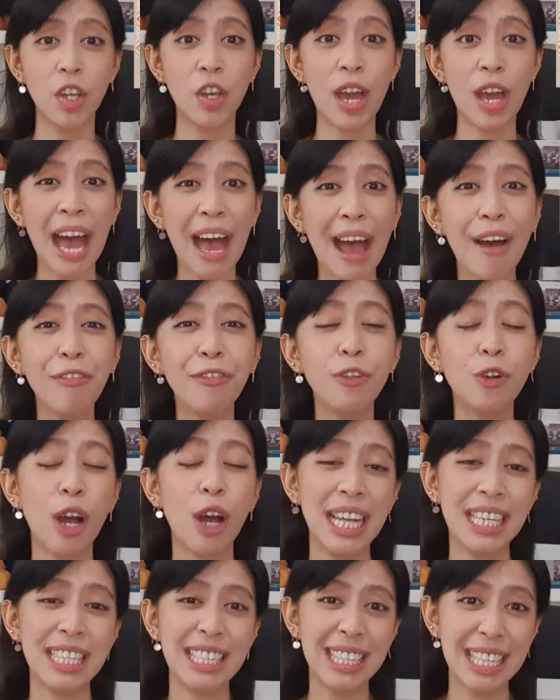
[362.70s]
you have to
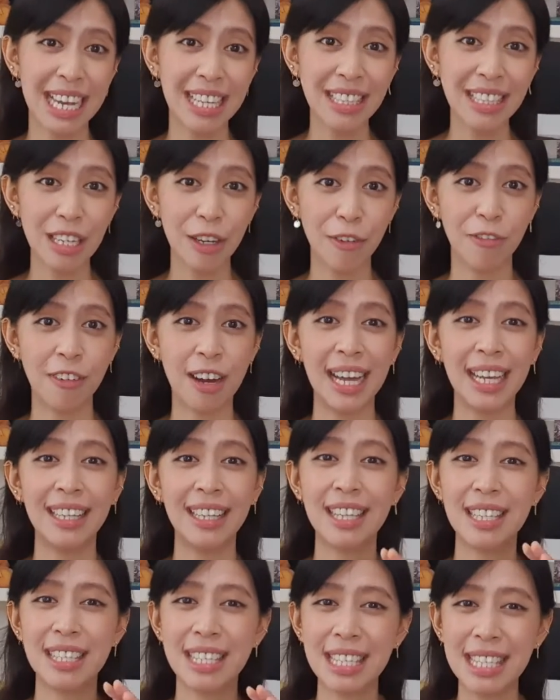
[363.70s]
identify
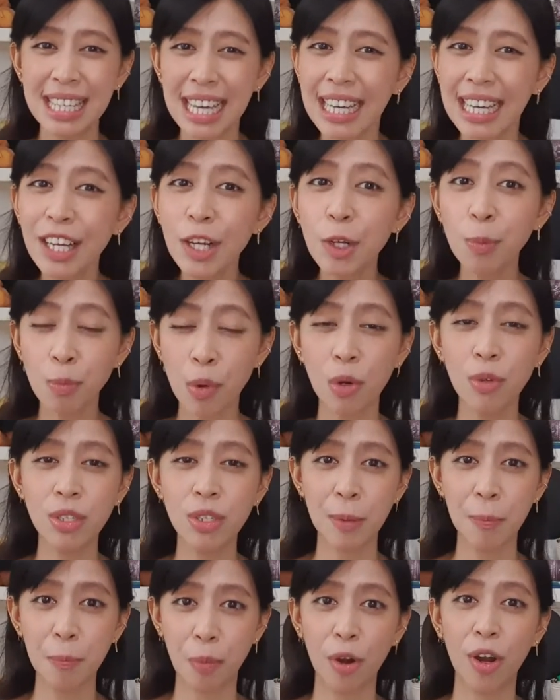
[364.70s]
the single
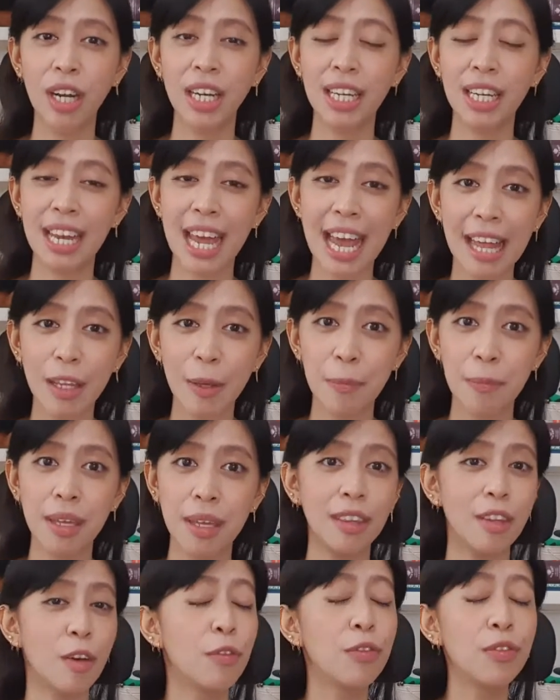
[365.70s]
most important
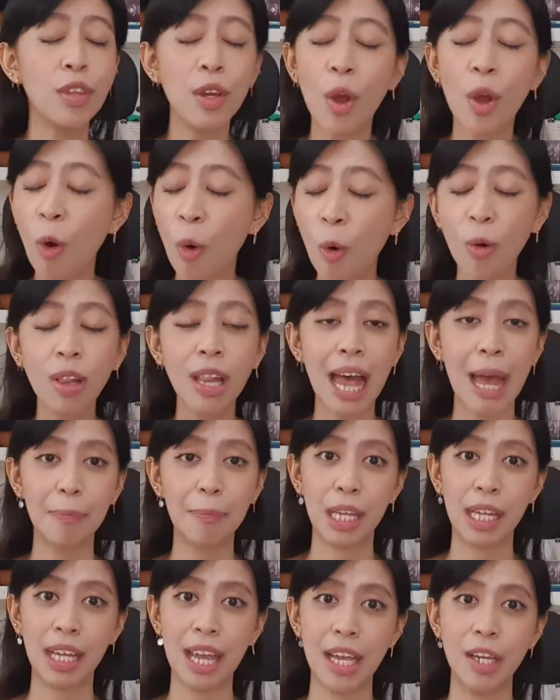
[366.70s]
element of the whole
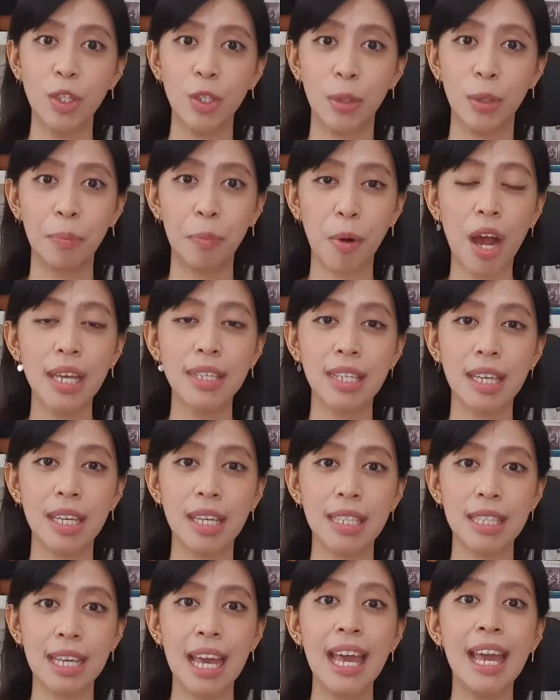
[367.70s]
application
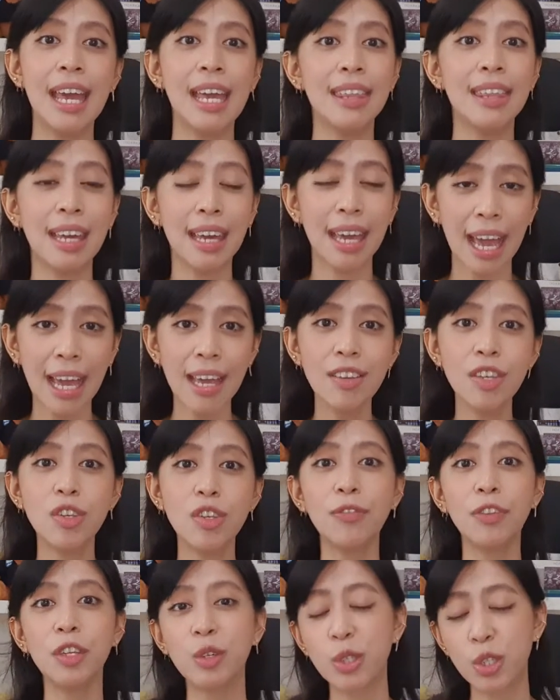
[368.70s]
process. In the case
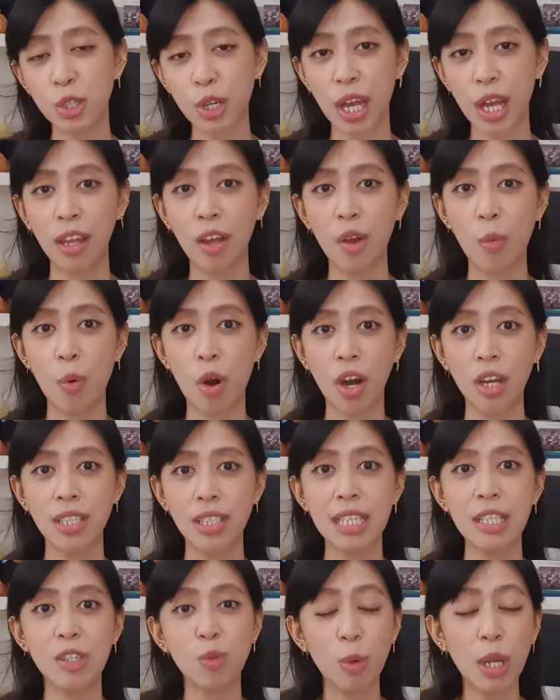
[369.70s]
of the Australia
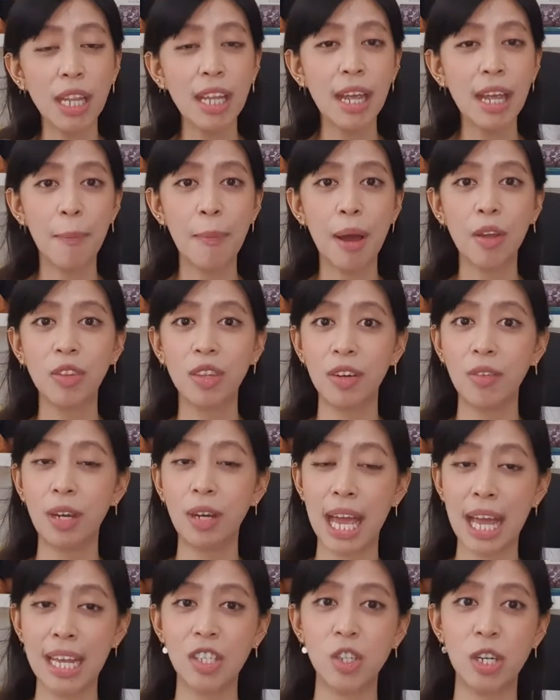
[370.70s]
Awards, it's really about the
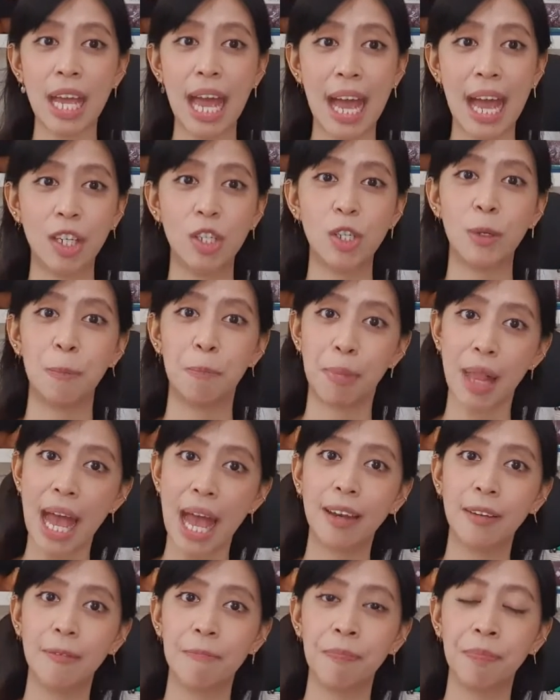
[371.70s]
re-entry action
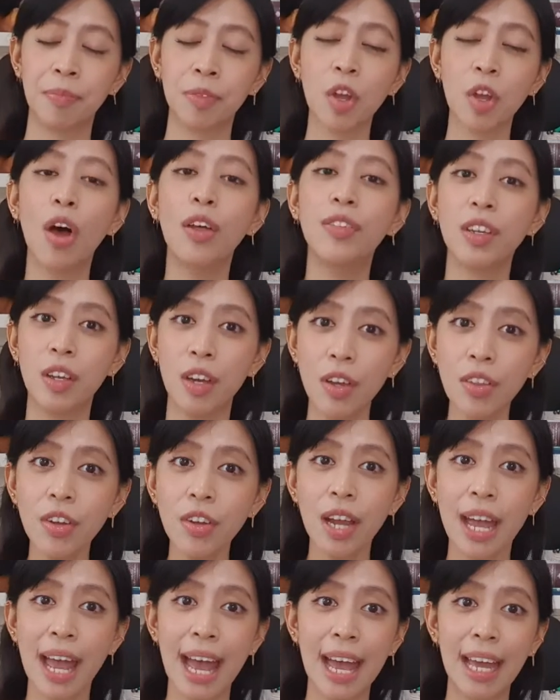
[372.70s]
plan. On the
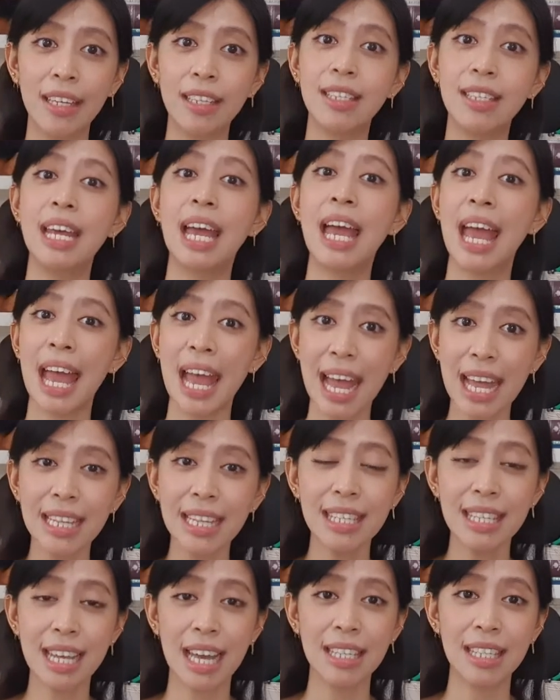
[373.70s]
other hand,
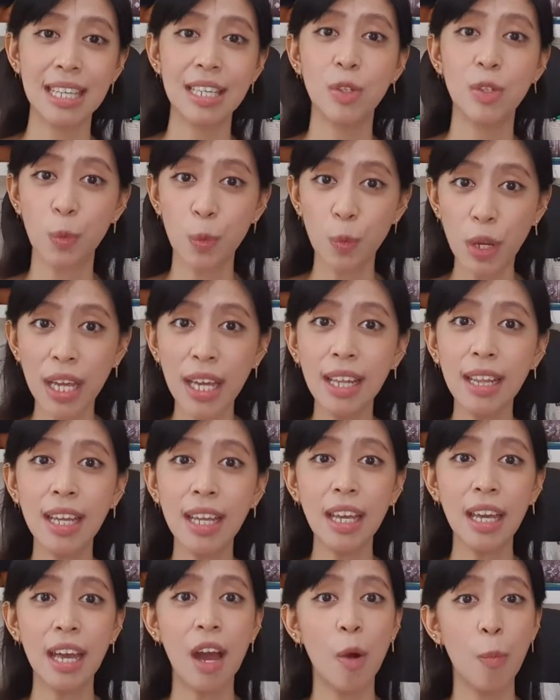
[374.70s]
NSAS is
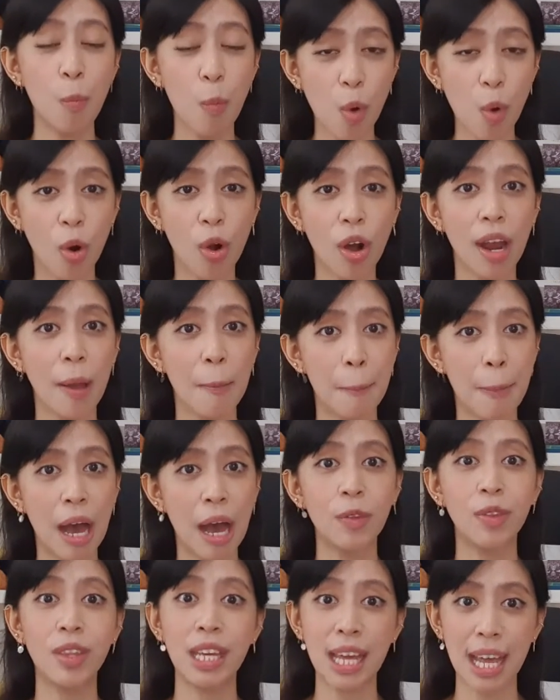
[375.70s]
really more
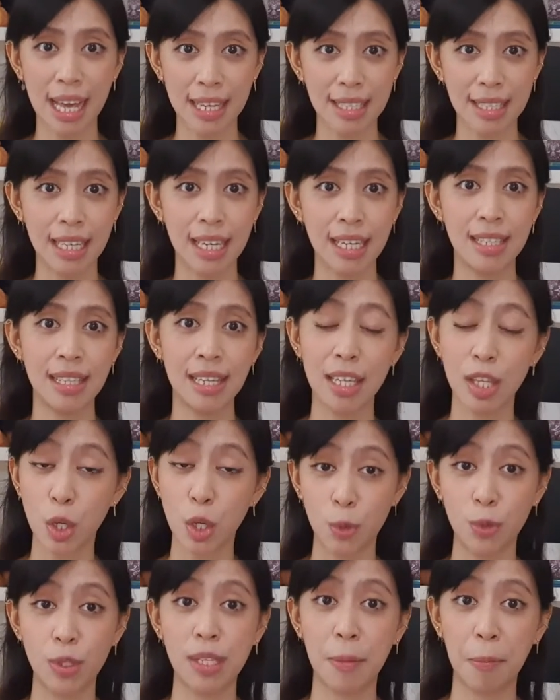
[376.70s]
about the essays that
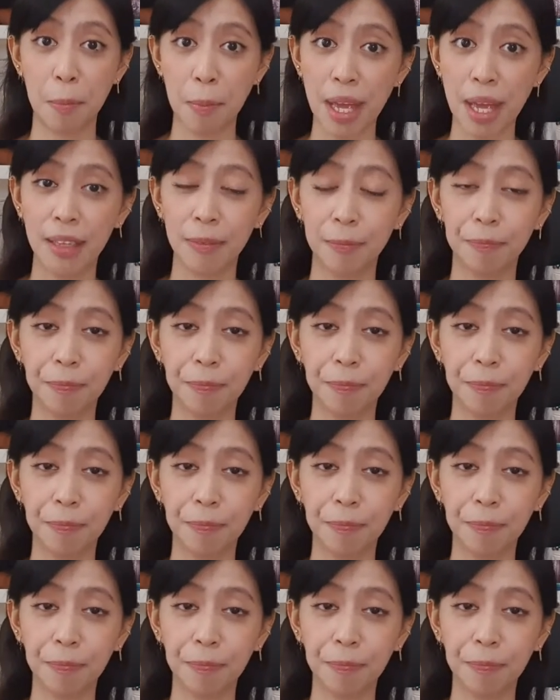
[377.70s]
you submit.